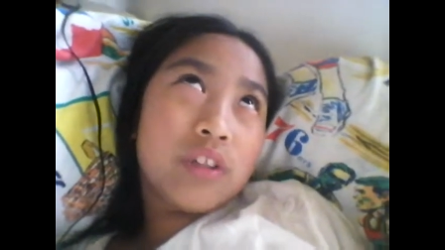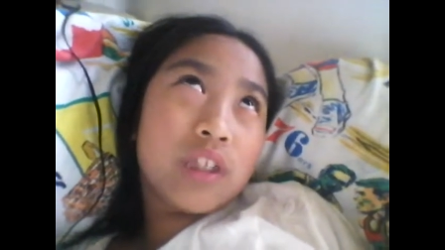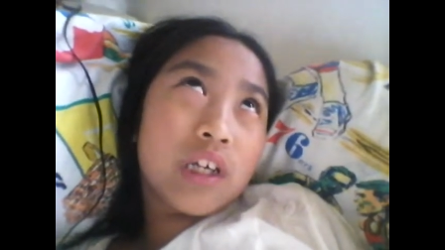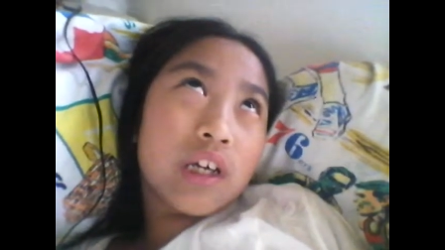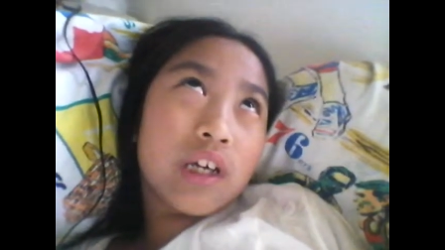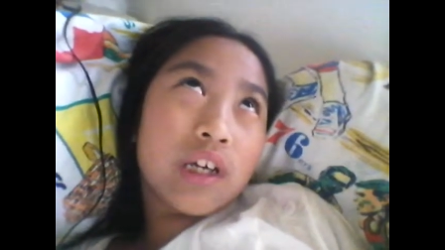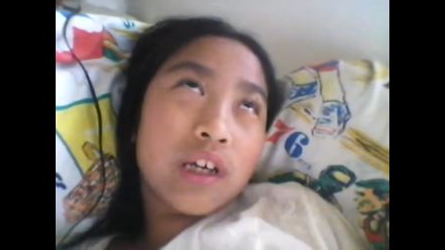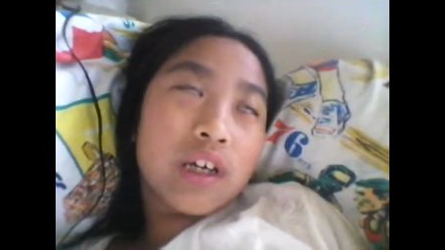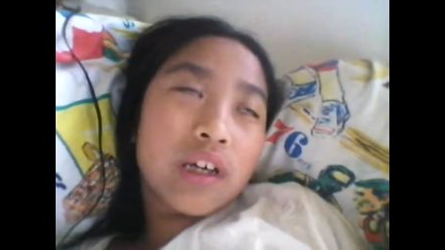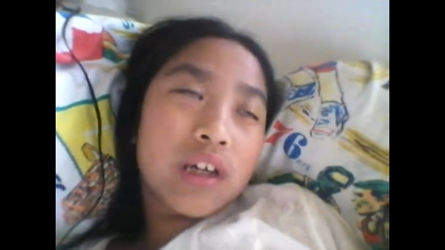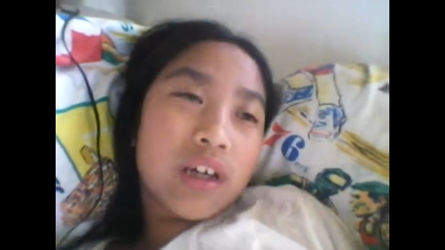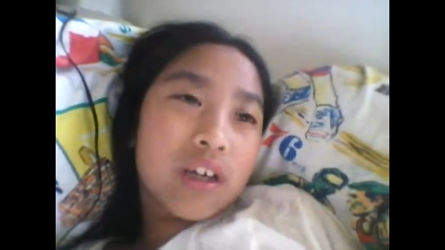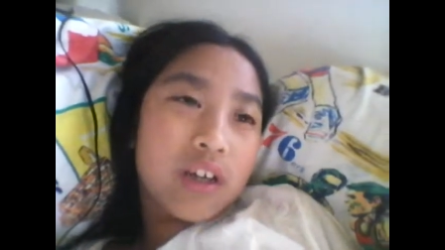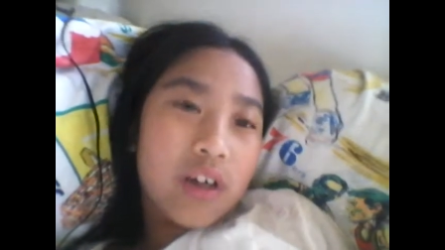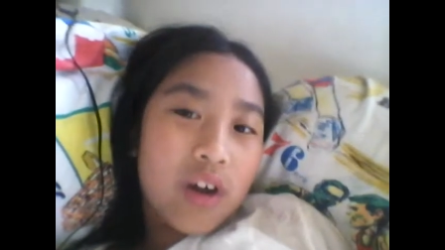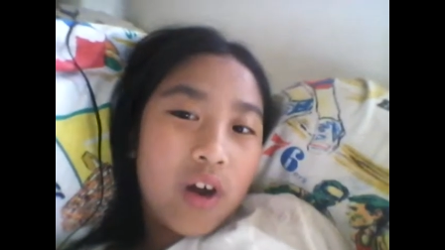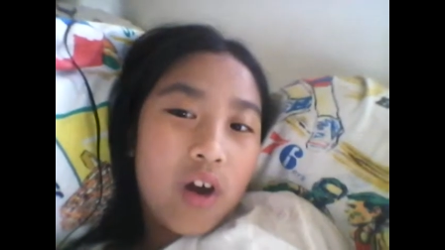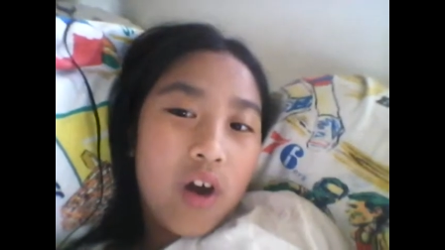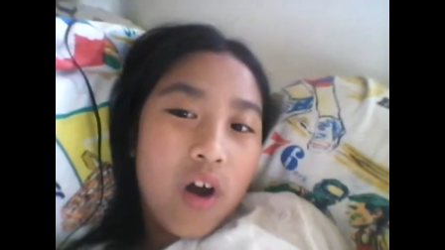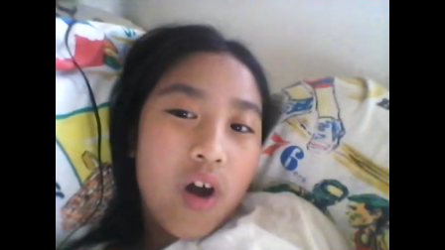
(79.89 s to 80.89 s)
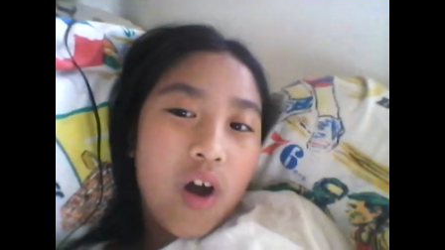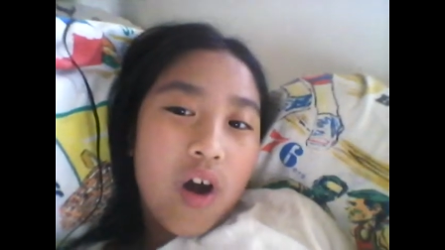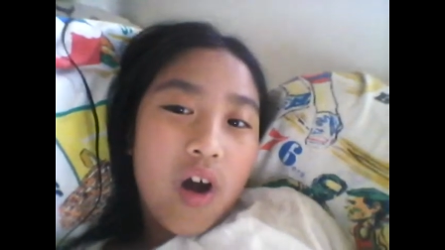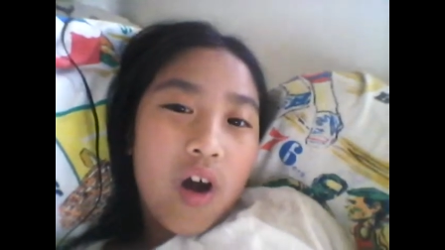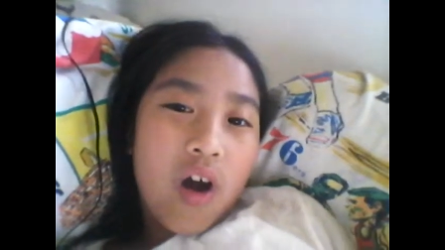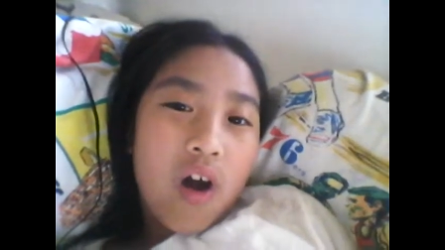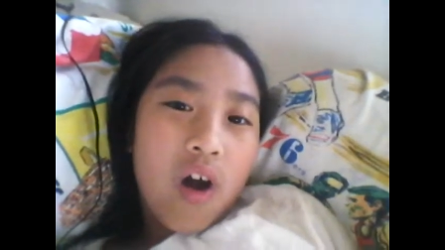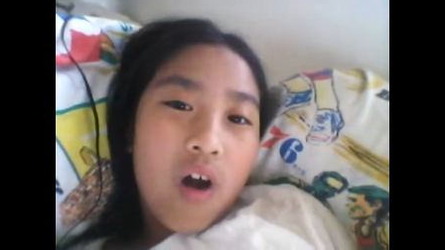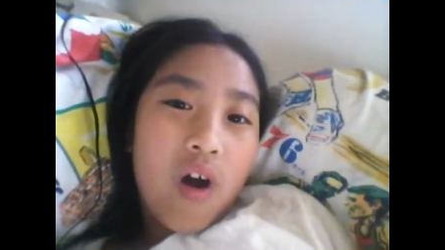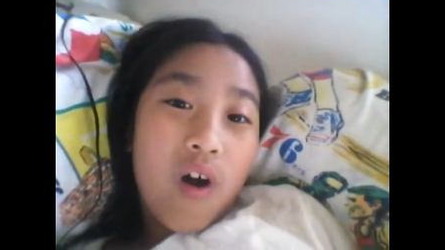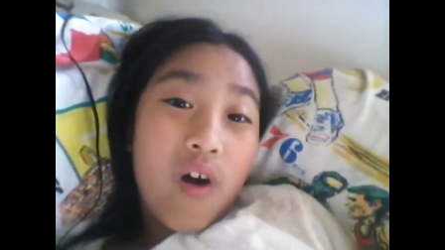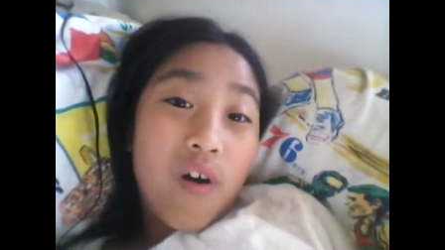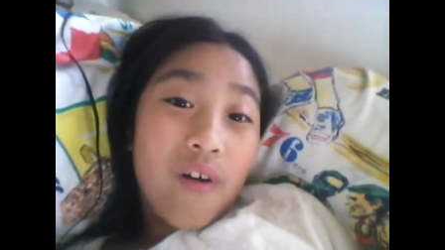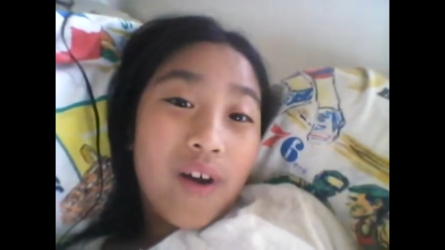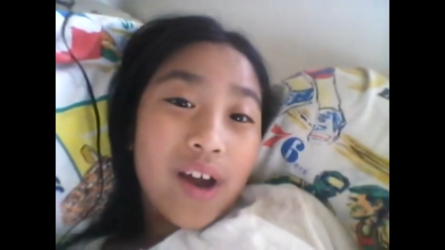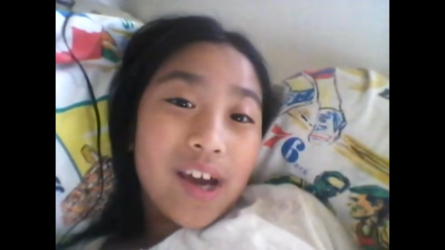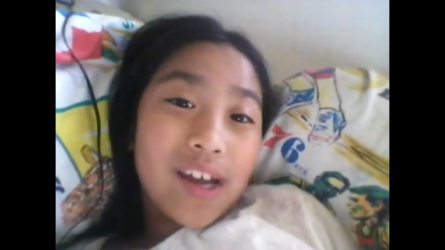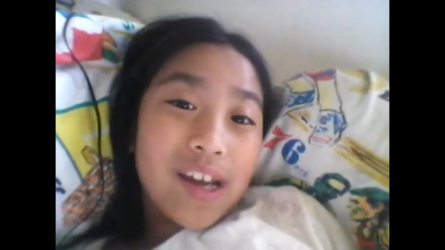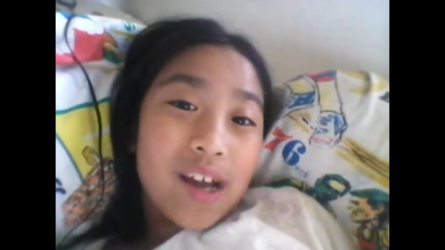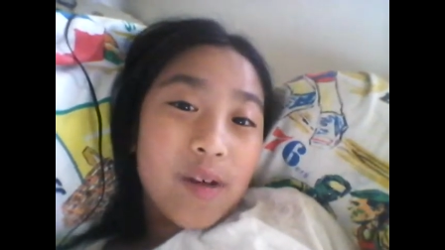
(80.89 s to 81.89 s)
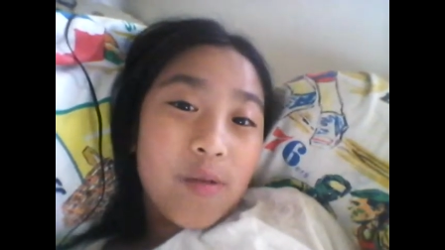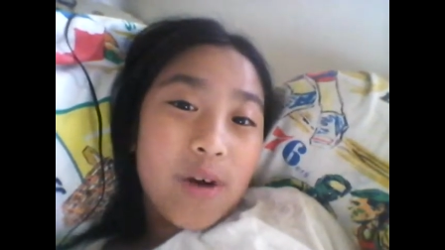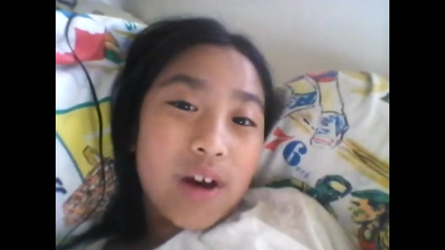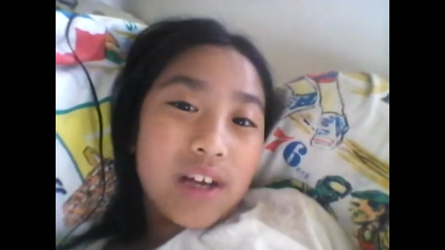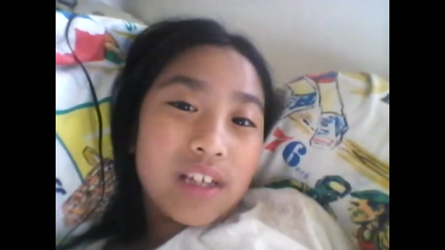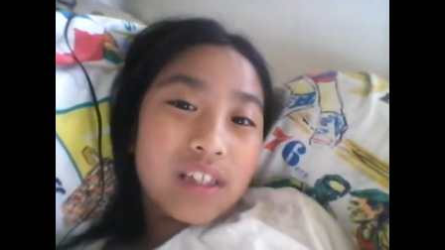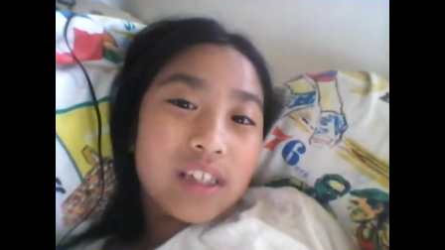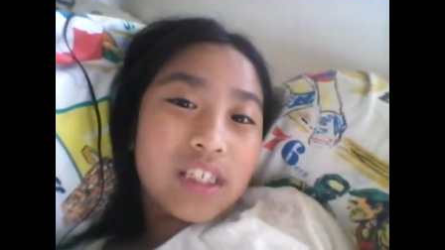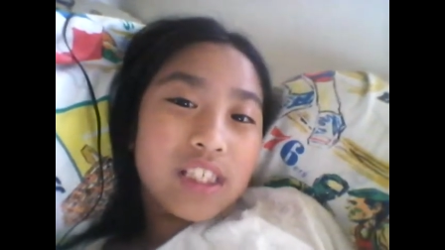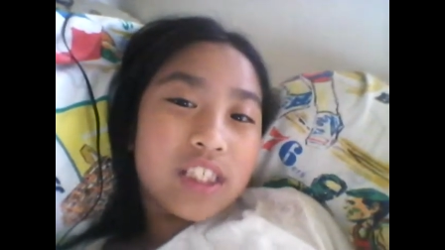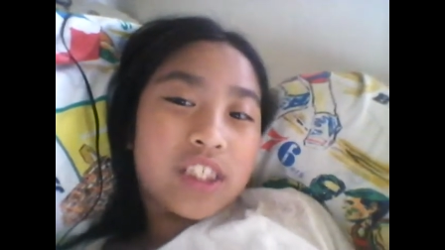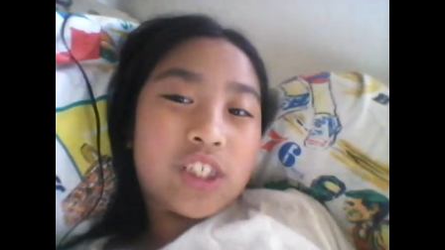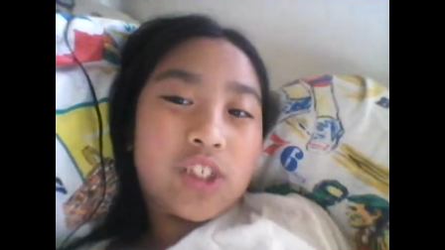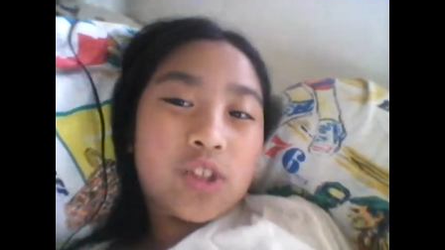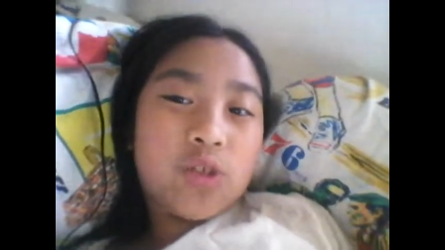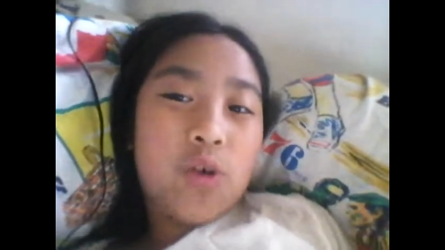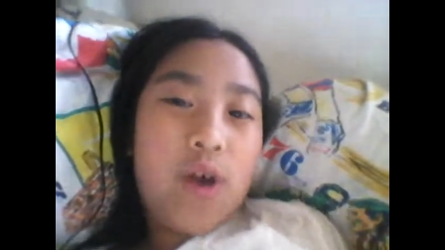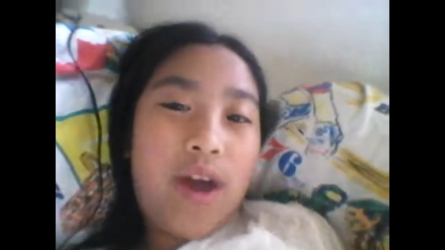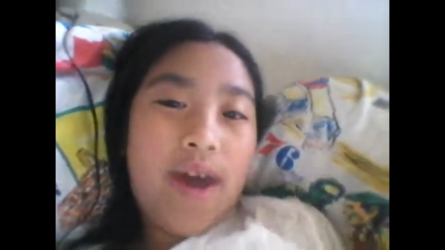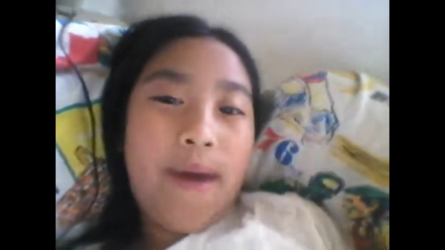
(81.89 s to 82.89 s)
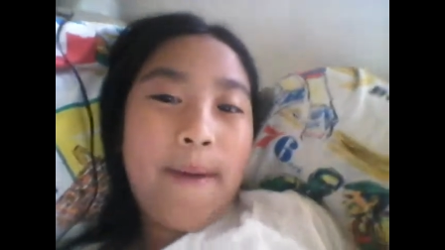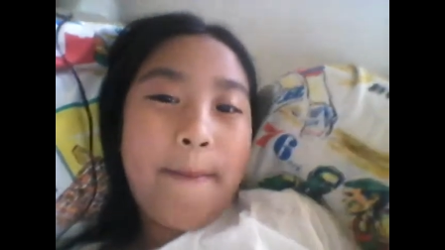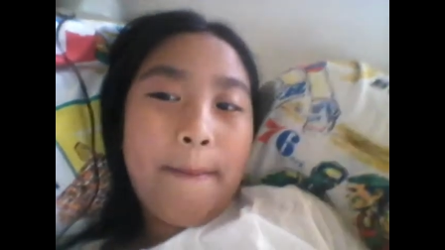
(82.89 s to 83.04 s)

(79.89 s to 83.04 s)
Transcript: day. Oh, and I want to teach you a